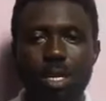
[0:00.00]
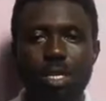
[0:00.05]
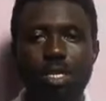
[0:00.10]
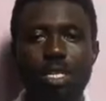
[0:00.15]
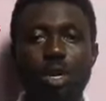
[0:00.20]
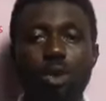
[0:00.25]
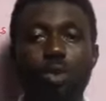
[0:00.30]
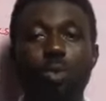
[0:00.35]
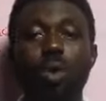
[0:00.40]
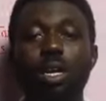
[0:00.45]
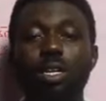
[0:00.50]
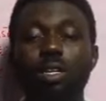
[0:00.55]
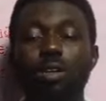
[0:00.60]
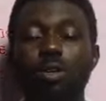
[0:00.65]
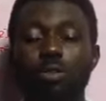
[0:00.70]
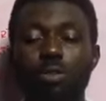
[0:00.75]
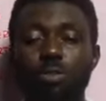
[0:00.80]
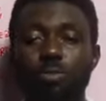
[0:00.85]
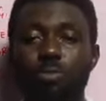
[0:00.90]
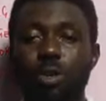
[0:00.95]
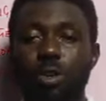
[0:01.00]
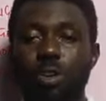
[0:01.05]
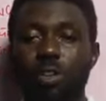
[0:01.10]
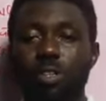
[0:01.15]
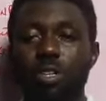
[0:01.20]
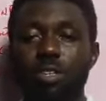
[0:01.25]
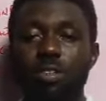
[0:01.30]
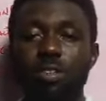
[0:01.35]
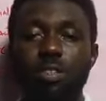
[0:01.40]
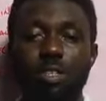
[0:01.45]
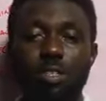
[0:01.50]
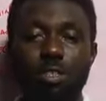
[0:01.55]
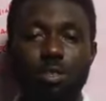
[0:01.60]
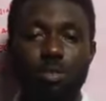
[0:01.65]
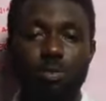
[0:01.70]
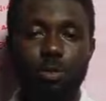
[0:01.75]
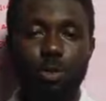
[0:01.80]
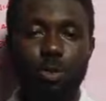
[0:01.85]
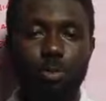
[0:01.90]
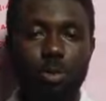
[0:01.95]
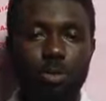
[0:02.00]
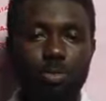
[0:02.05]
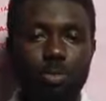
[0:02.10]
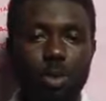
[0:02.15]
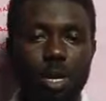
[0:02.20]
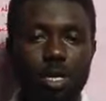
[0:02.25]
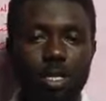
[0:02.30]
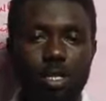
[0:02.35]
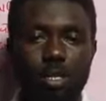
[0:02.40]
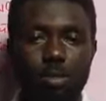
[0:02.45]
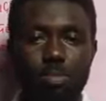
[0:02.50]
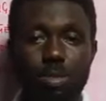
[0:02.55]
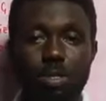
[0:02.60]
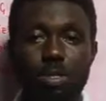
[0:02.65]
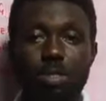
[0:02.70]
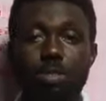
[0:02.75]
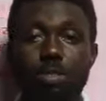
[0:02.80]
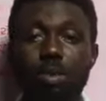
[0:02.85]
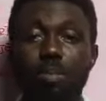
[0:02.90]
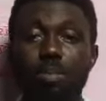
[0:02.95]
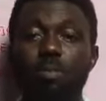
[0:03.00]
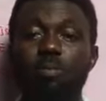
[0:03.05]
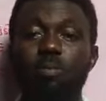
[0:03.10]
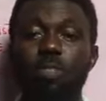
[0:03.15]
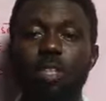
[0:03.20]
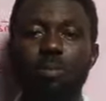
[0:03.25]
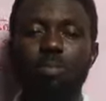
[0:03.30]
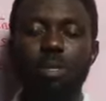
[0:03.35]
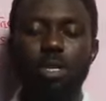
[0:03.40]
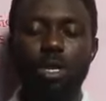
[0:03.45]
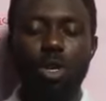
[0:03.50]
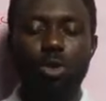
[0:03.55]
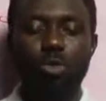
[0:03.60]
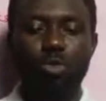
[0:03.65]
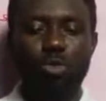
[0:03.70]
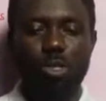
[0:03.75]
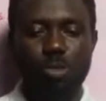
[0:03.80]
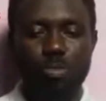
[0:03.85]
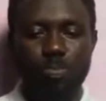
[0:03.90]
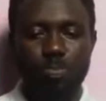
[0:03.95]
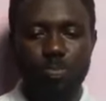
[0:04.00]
There are quite a lot of characteristics of human right, but some of them include: